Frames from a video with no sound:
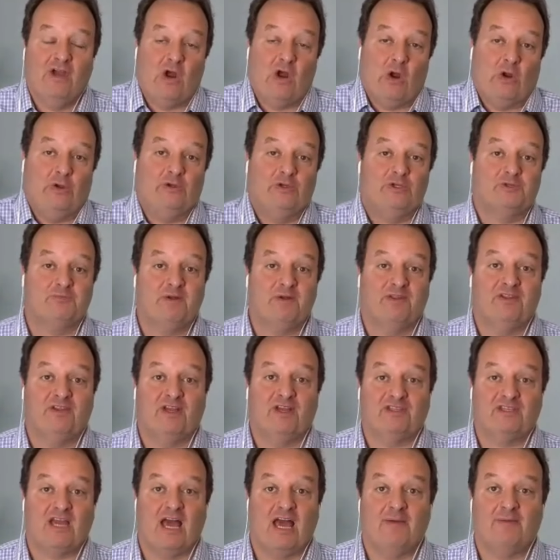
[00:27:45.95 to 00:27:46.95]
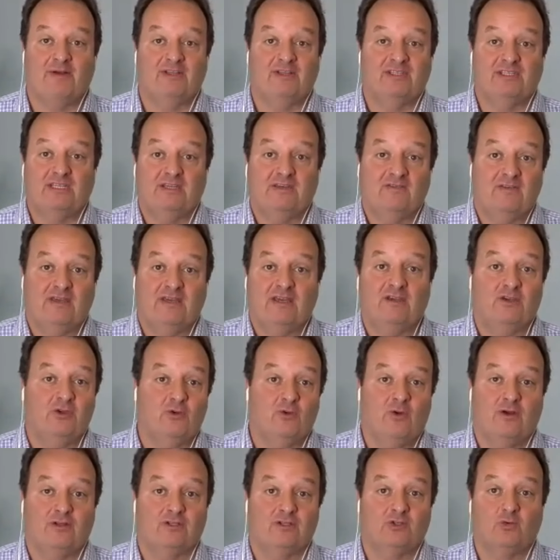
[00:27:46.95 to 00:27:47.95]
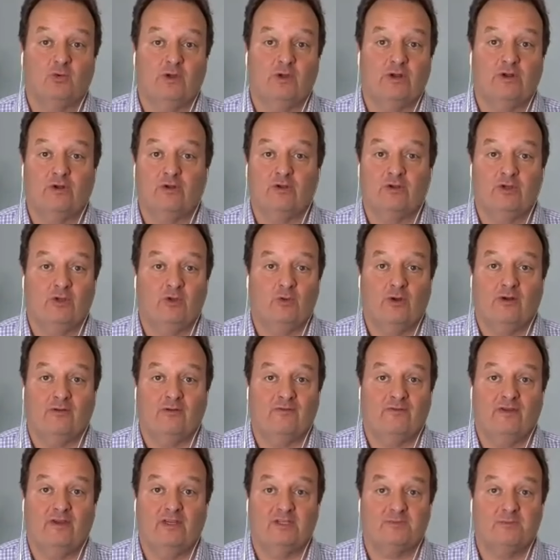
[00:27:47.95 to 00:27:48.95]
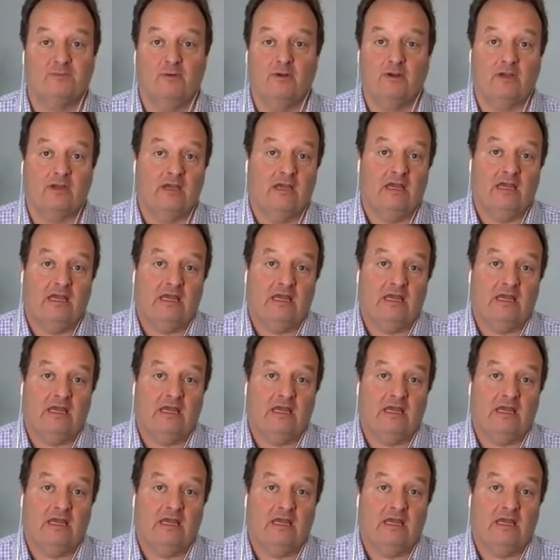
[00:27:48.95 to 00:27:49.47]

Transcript: Are you spending time on TV? Are you on Twitter? Are you on Facebook?